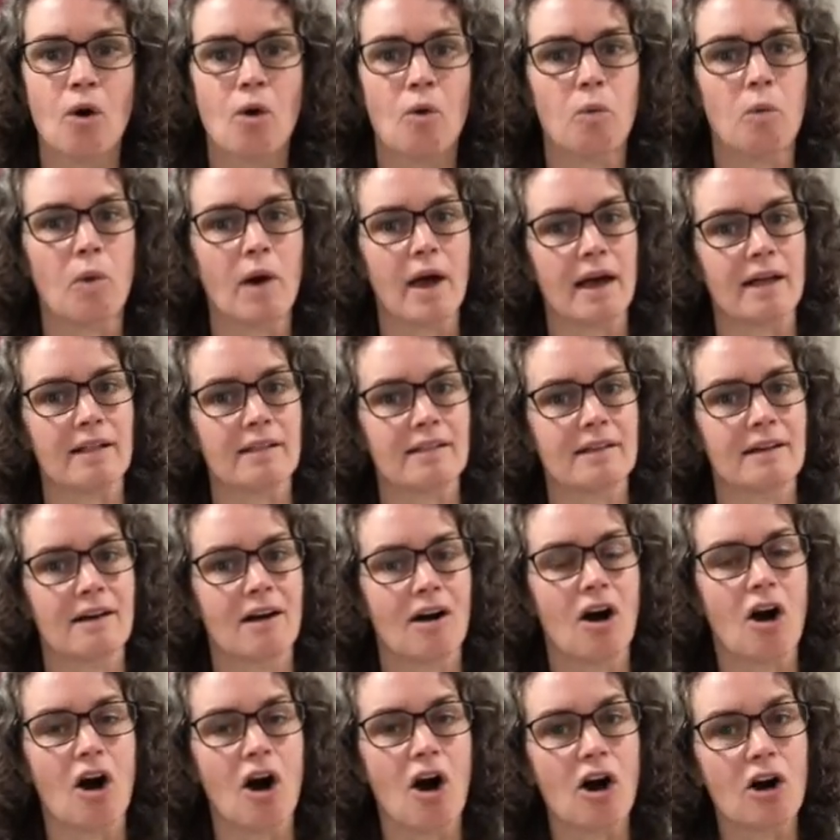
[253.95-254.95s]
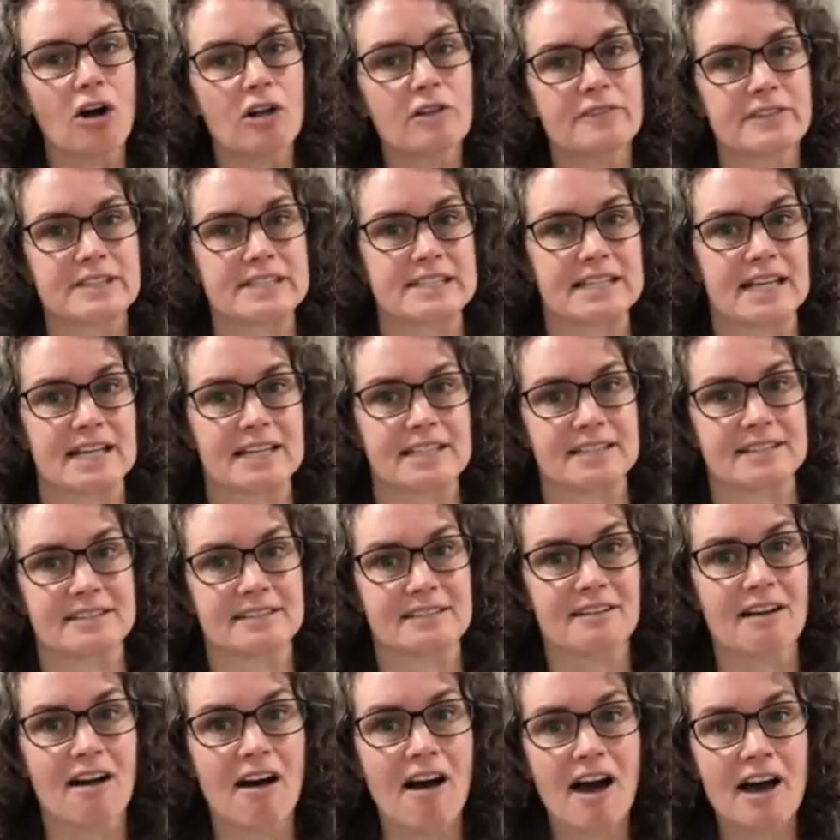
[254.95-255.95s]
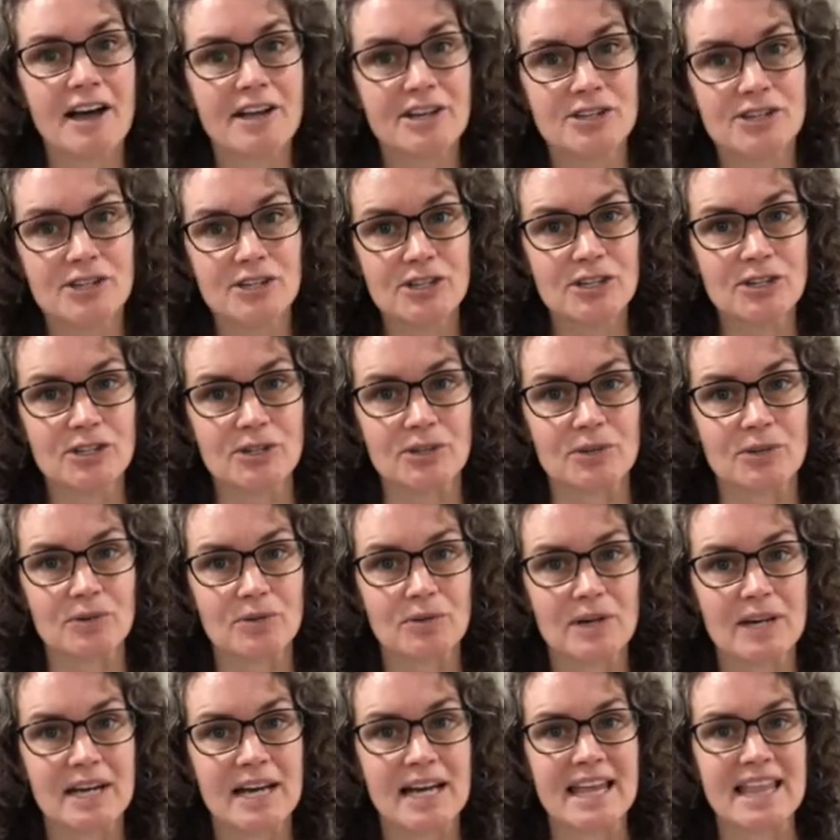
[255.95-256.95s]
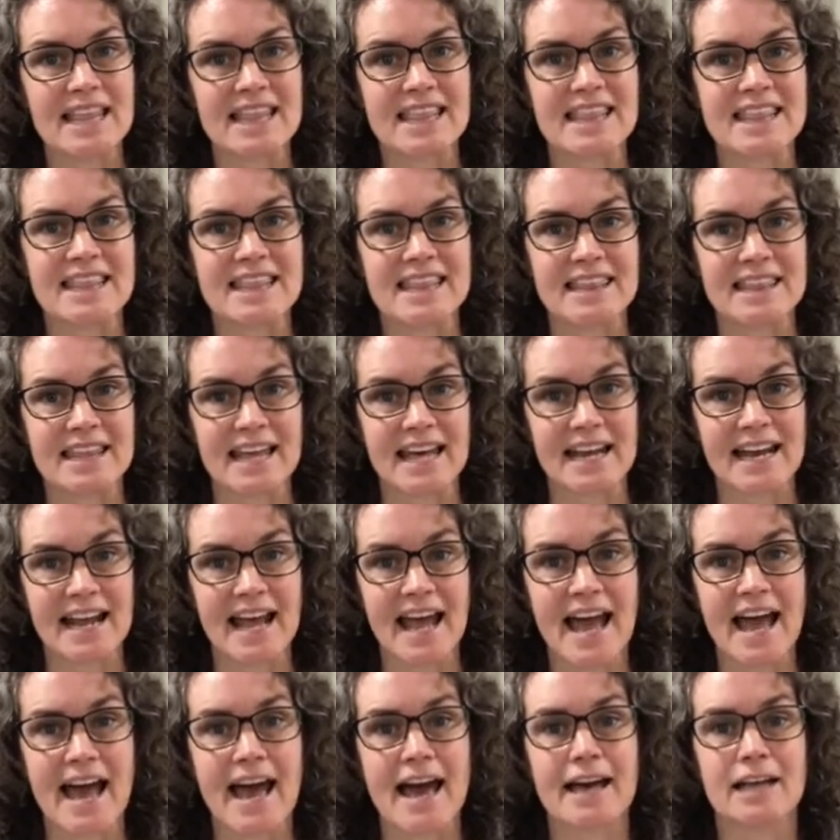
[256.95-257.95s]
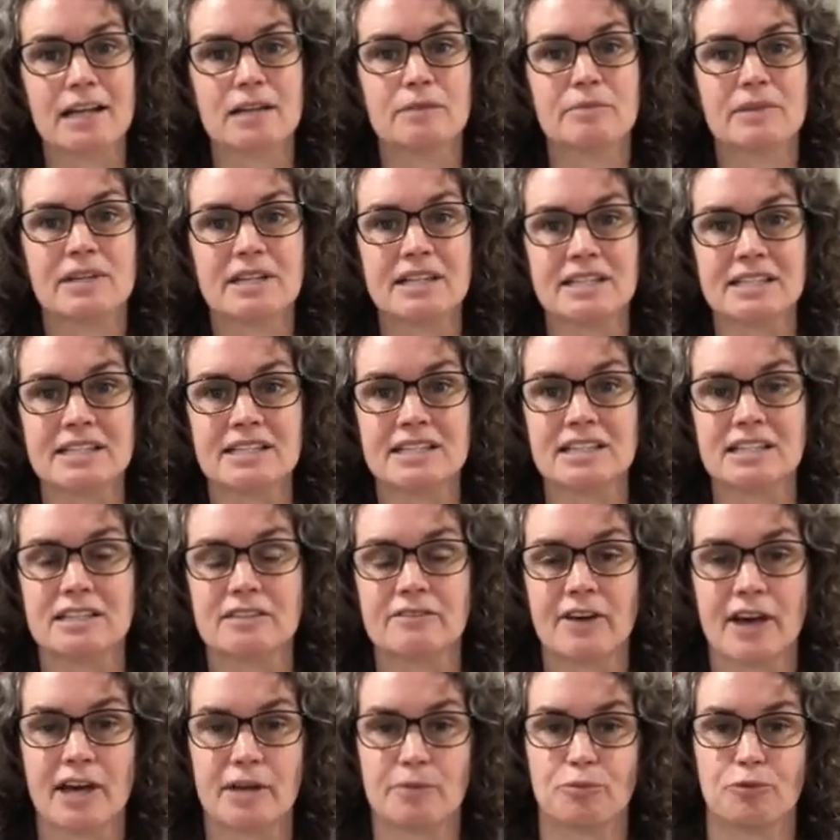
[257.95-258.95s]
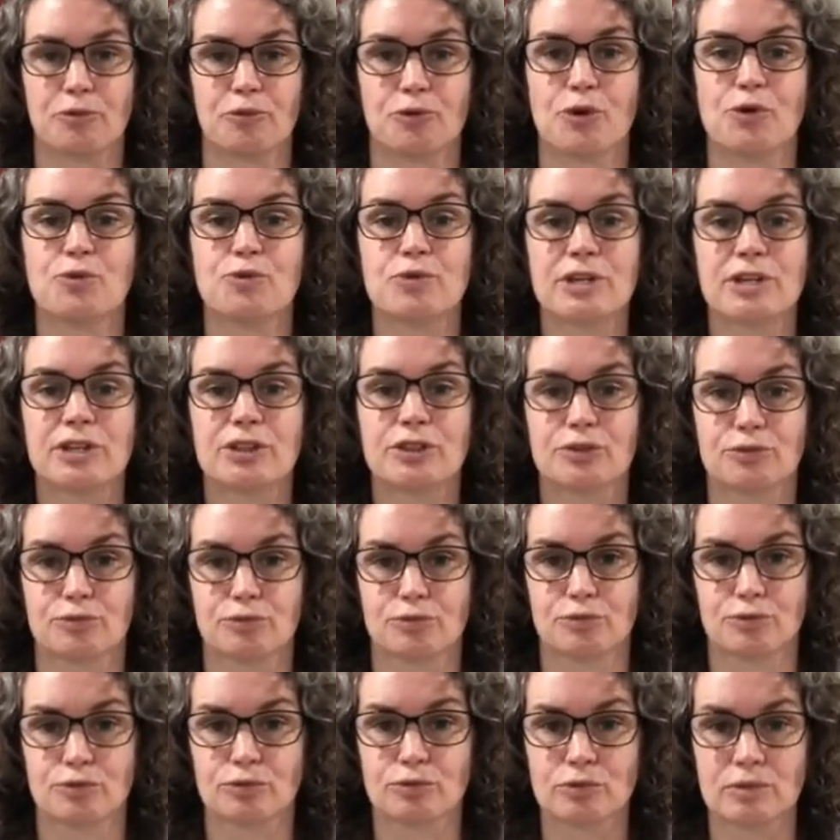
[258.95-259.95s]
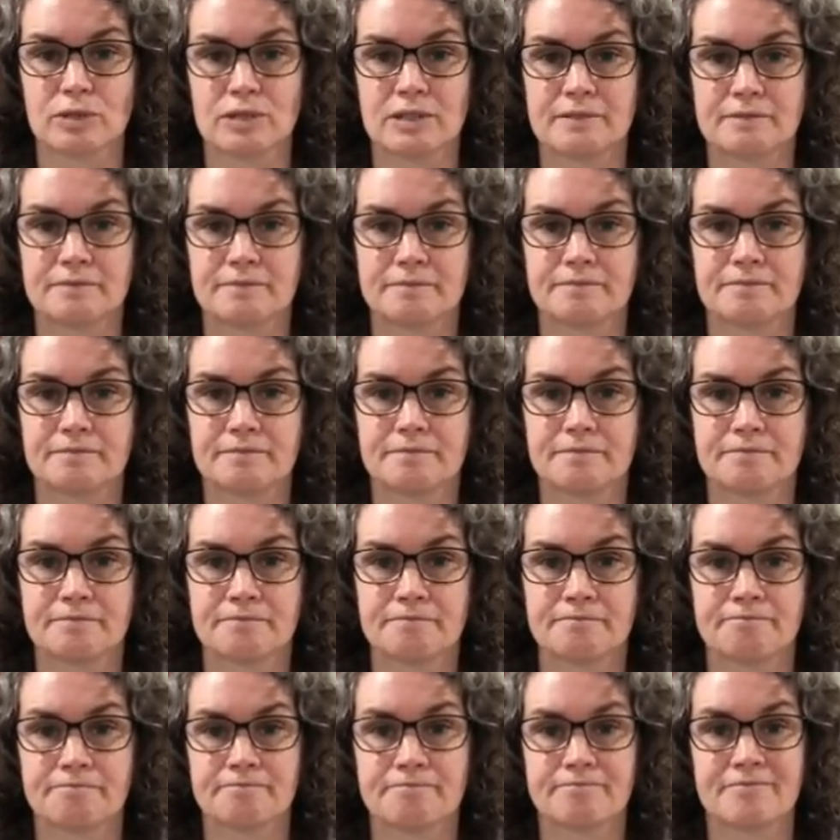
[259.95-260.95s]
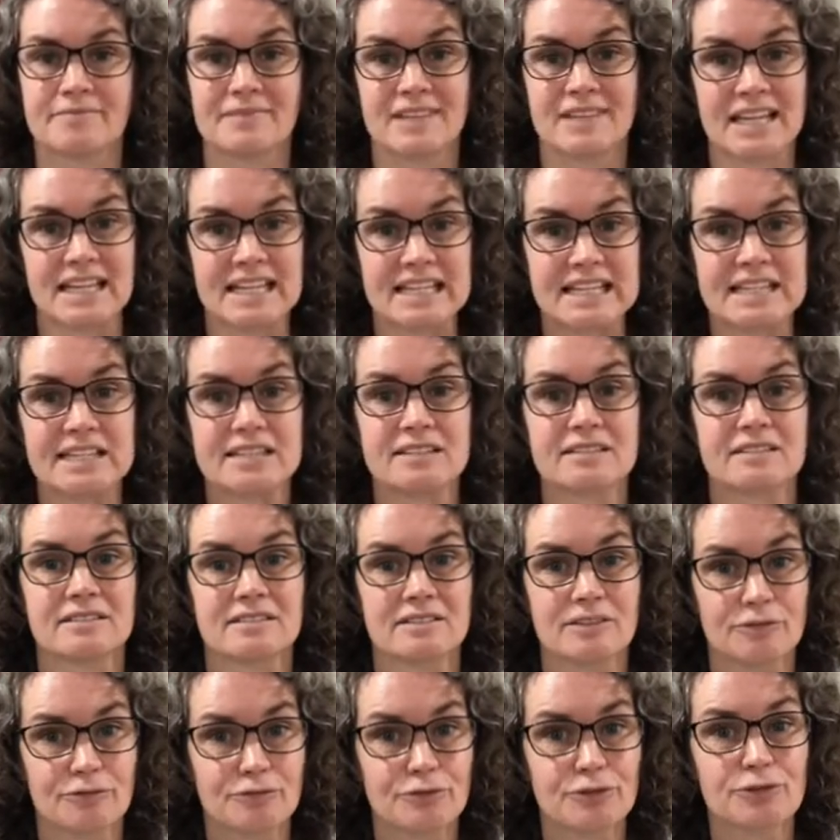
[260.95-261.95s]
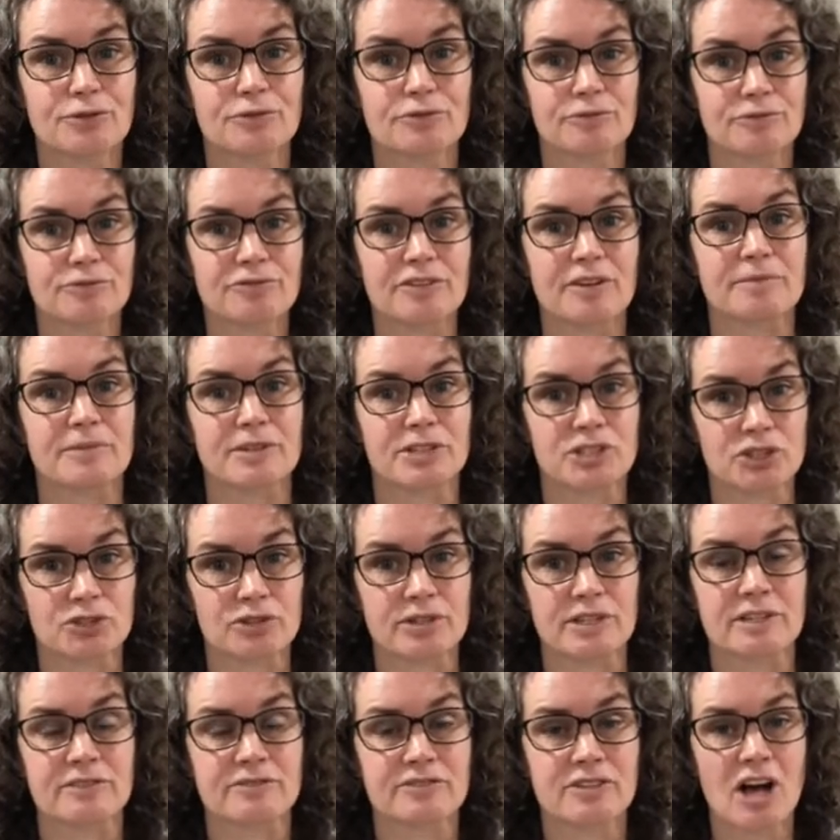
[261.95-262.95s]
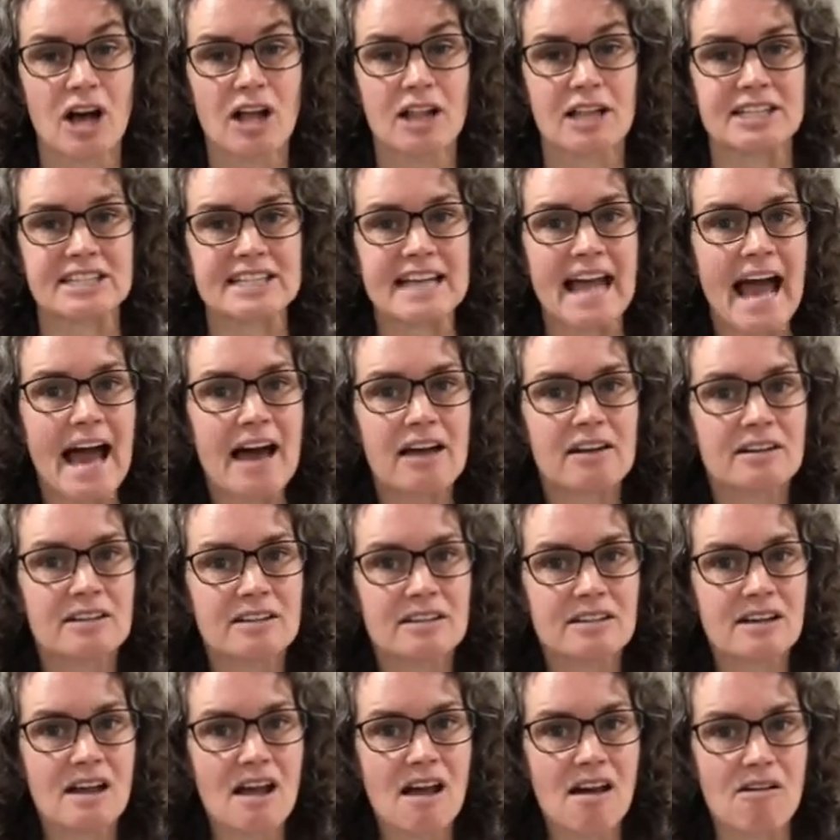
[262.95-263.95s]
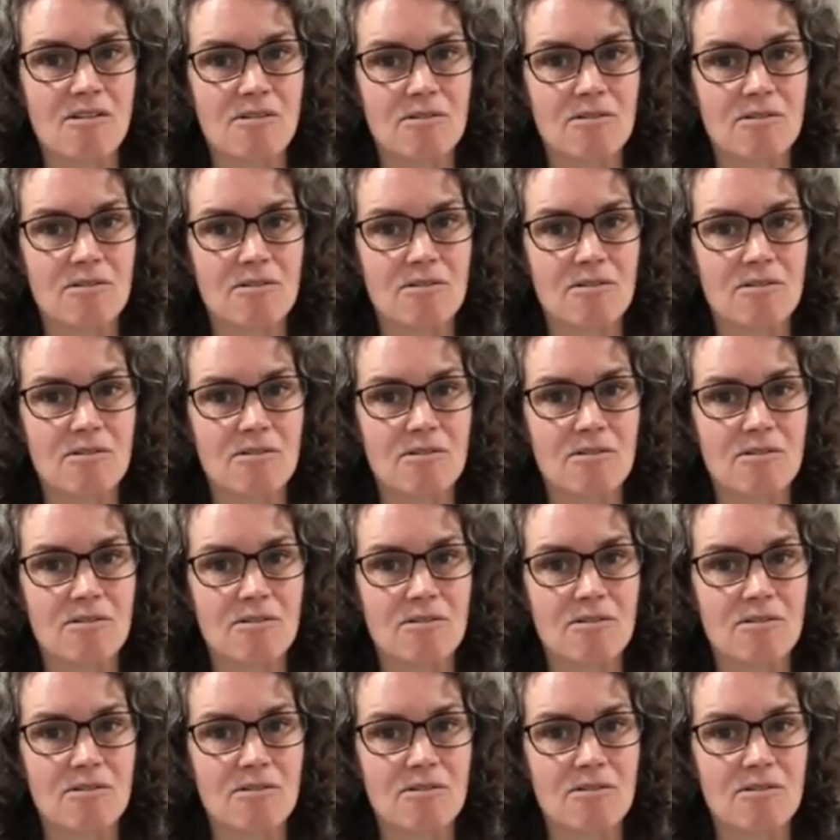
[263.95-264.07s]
Well, all of a sudden, God knew that Adam and Eve had broken the rule. They'd eaten the fruit from the tree of knowledge. How did he know?